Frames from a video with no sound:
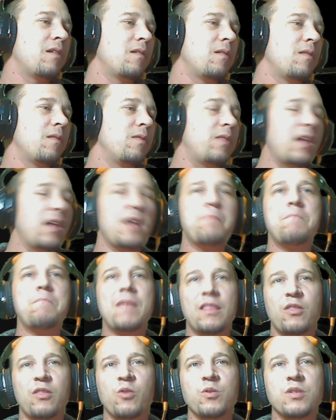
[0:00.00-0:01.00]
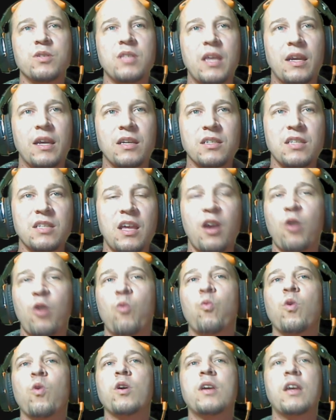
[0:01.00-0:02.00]
admit those things. They are
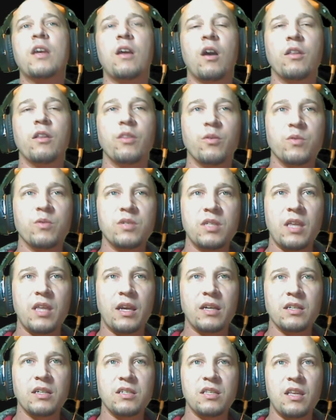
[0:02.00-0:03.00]
working on those things.